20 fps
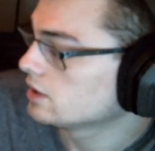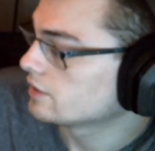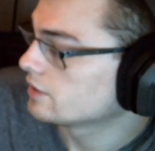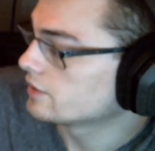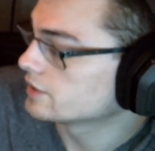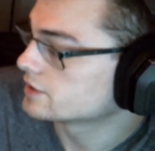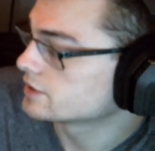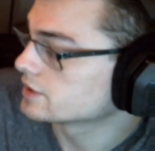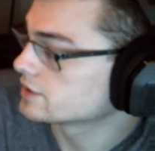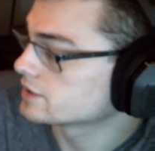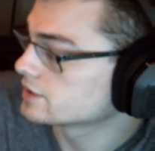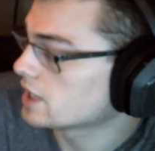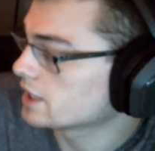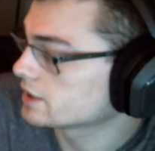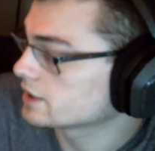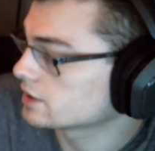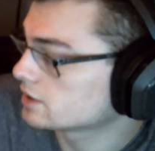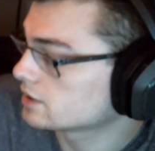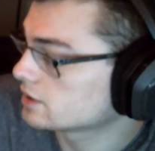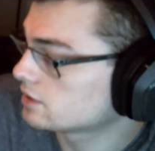This is not
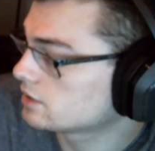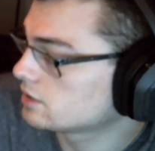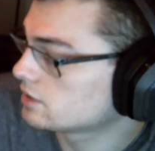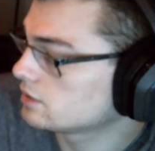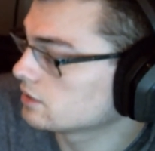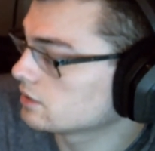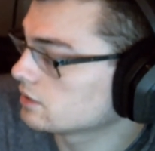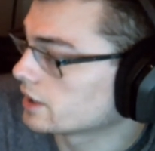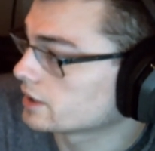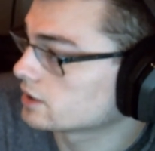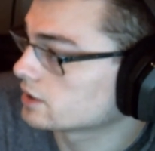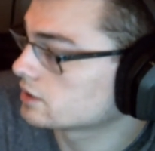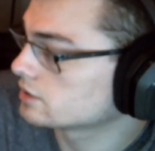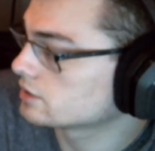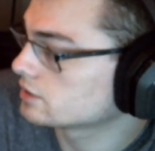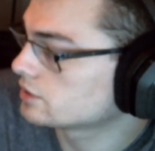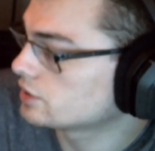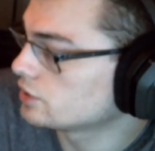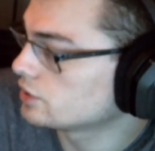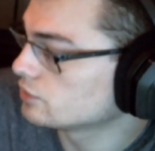like
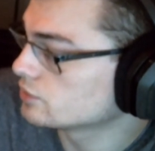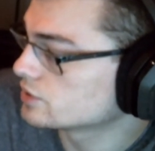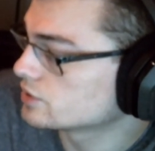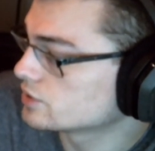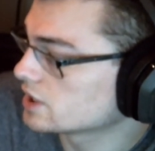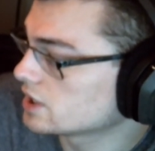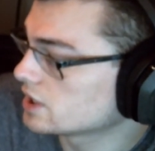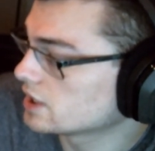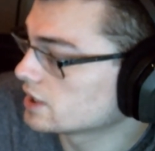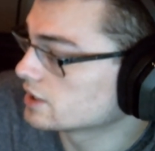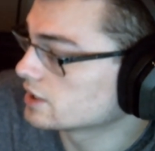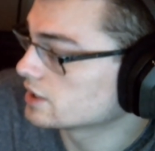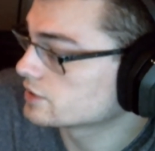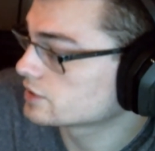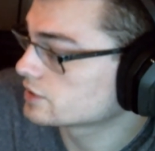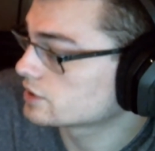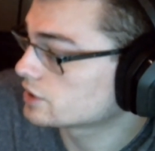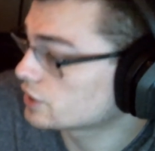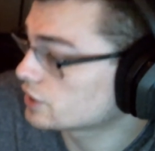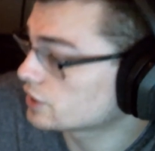qz, it
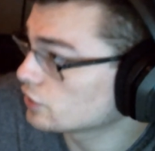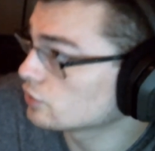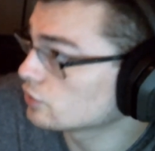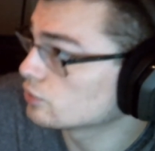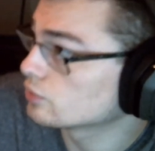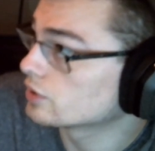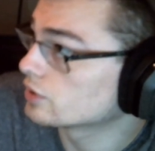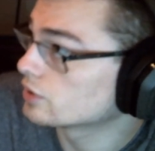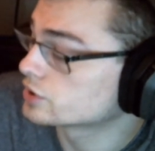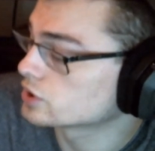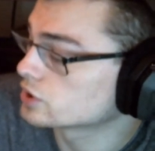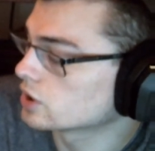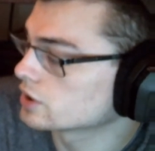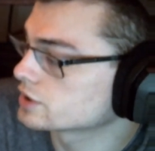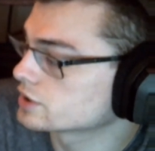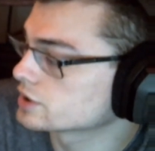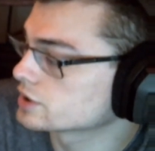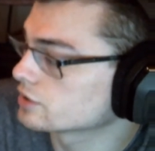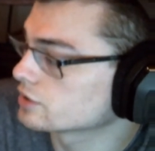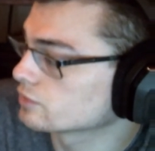is q, the
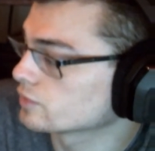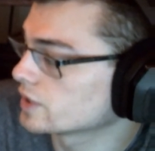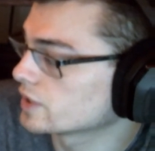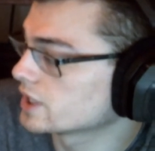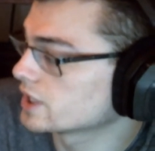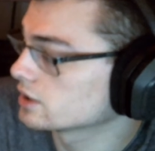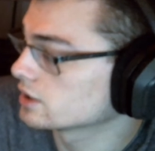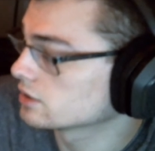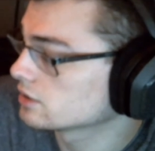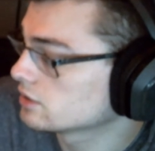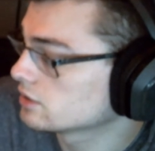charge of the ring,